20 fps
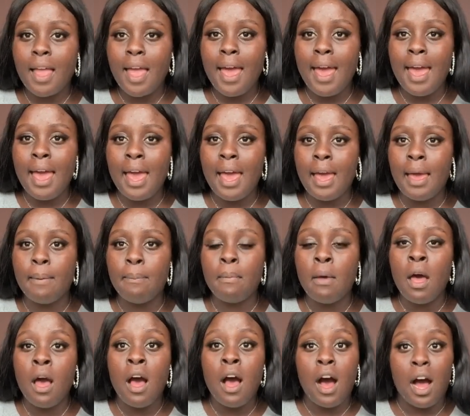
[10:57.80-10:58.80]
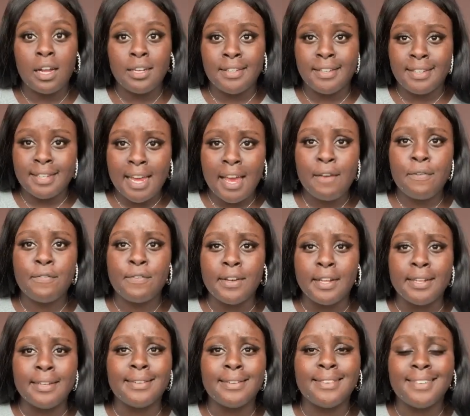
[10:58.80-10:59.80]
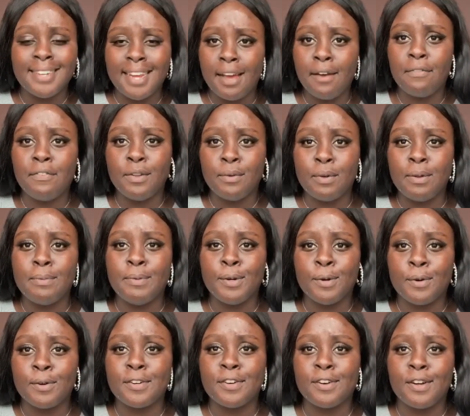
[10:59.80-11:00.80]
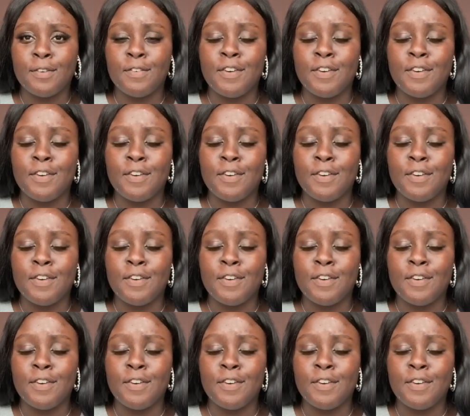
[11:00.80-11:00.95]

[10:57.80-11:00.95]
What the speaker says: I definitely will be ordering off